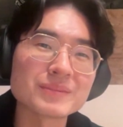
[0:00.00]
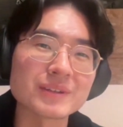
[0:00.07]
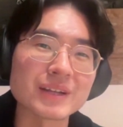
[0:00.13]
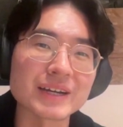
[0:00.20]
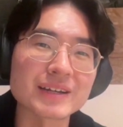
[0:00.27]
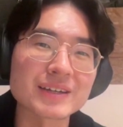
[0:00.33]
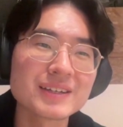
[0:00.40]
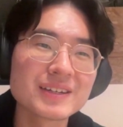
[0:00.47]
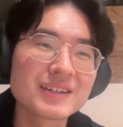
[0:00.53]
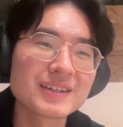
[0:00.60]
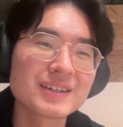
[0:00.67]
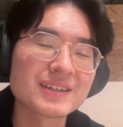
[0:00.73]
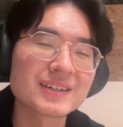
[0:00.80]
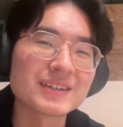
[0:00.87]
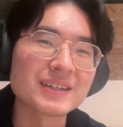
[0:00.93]
Like
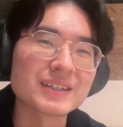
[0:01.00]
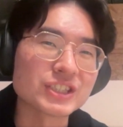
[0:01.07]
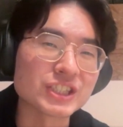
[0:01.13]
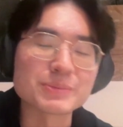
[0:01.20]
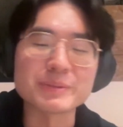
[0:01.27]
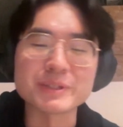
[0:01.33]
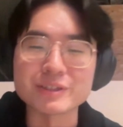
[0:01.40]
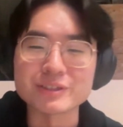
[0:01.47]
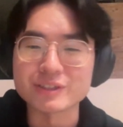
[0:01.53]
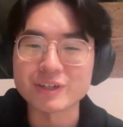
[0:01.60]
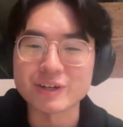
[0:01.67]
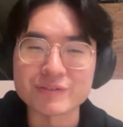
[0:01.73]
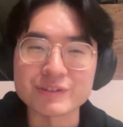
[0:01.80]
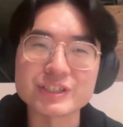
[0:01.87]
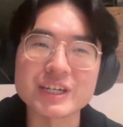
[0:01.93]
just because a
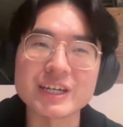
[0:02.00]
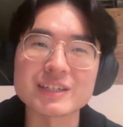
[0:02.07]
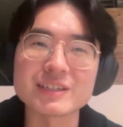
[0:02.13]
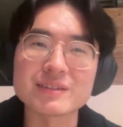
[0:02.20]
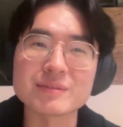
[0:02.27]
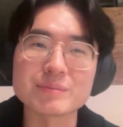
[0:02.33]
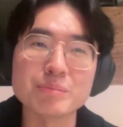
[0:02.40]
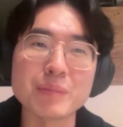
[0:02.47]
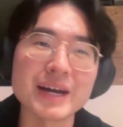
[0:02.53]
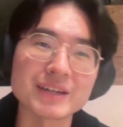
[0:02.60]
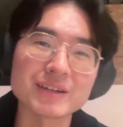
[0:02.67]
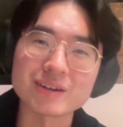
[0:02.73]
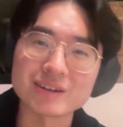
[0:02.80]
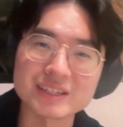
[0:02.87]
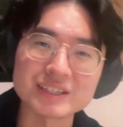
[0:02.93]
coffee chat
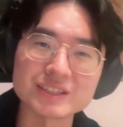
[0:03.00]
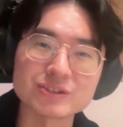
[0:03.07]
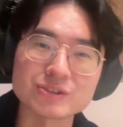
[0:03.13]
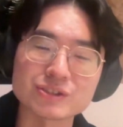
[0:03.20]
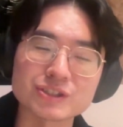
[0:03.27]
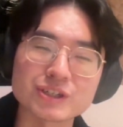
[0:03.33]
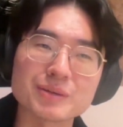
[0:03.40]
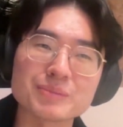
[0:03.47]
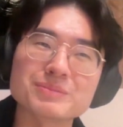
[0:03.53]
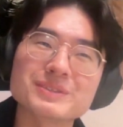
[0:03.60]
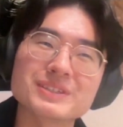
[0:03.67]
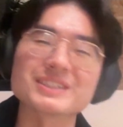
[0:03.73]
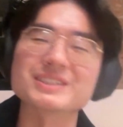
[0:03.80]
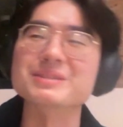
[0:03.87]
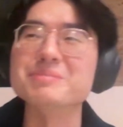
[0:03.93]
might not lead to a job
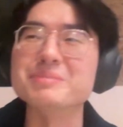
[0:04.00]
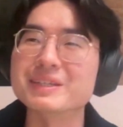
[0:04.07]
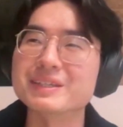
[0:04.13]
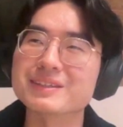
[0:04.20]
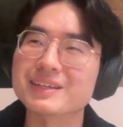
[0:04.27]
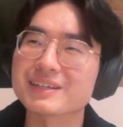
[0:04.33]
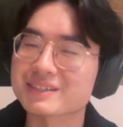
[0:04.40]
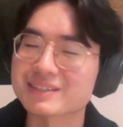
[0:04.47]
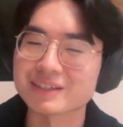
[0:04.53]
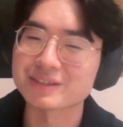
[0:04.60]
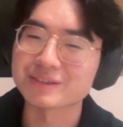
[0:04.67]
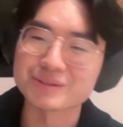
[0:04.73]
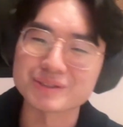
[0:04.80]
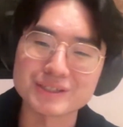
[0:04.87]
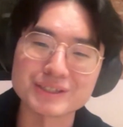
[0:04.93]
doesn't mean that it's
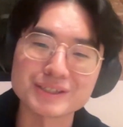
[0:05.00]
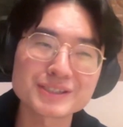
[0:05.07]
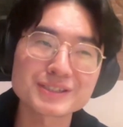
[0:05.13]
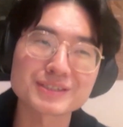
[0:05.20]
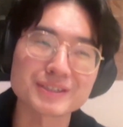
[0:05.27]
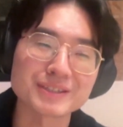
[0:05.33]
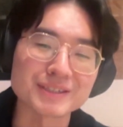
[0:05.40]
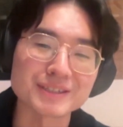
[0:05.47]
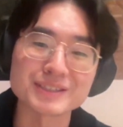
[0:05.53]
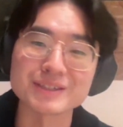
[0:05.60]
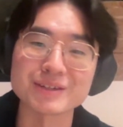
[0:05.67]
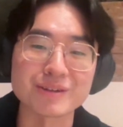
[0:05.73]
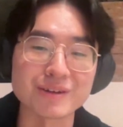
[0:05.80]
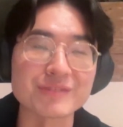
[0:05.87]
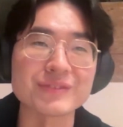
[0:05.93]
like useless. It's
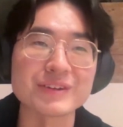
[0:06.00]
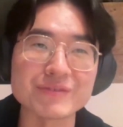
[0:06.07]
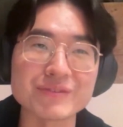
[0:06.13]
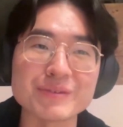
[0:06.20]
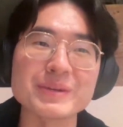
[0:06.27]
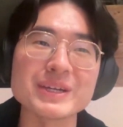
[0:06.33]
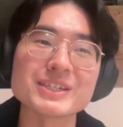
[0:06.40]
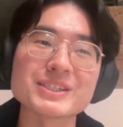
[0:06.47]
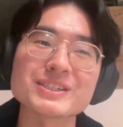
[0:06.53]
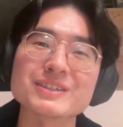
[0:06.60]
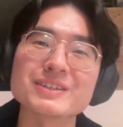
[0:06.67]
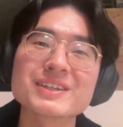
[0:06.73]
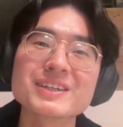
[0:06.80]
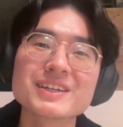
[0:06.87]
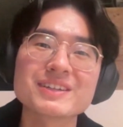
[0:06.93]
a lot of
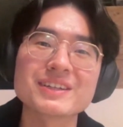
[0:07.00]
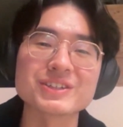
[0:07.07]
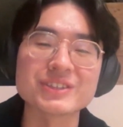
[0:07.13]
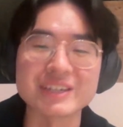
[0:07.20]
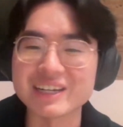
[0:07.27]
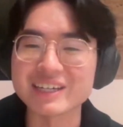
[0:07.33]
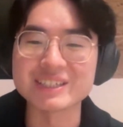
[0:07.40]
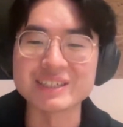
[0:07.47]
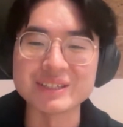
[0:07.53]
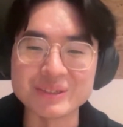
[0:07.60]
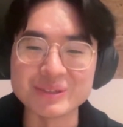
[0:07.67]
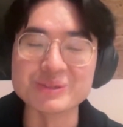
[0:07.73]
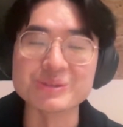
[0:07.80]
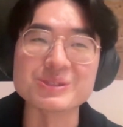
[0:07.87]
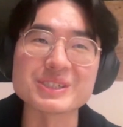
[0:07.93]
information that you can actually
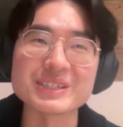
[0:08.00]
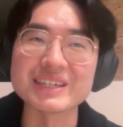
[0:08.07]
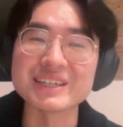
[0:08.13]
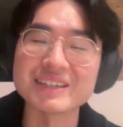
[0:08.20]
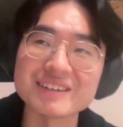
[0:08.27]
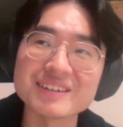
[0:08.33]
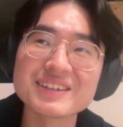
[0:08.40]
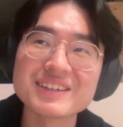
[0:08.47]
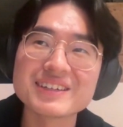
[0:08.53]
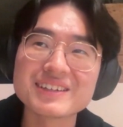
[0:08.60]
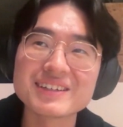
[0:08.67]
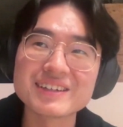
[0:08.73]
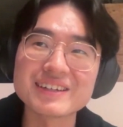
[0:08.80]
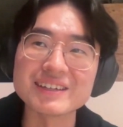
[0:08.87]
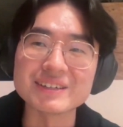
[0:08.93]
use in
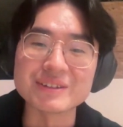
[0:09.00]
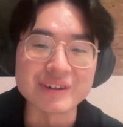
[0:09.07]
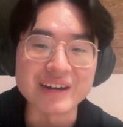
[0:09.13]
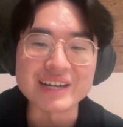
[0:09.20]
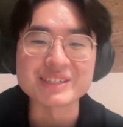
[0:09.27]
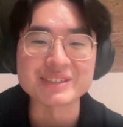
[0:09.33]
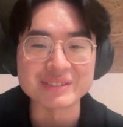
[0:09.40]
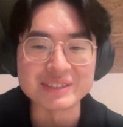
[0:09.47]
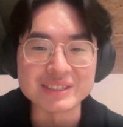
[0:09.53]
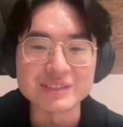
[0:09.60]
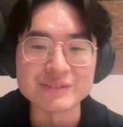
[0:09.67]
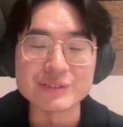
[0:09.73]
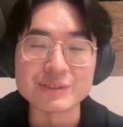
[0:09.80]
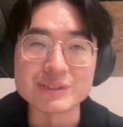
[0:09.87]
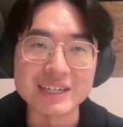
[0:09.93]
your actual
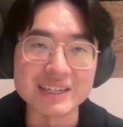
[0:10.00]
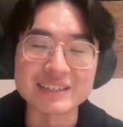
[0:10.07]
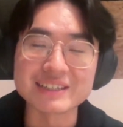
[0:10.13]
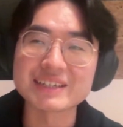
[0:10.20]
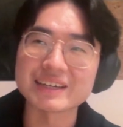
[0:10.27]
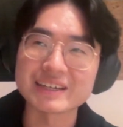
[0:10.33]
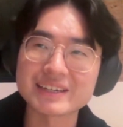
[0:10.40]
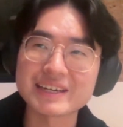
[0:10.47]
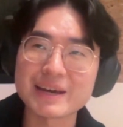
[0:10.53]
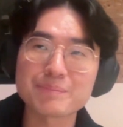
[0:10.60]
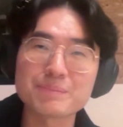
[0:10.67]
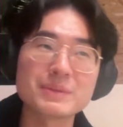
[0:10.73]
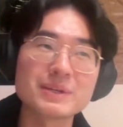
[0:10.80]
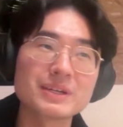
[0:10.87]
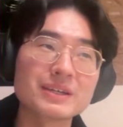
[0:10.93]
interviews, and it
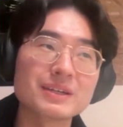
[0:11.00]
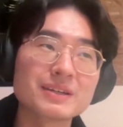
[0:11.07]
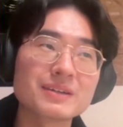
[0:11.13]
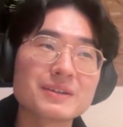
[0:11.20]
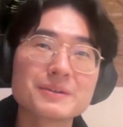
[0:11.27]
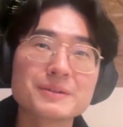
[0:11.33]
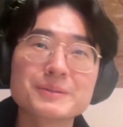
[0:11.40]
kept me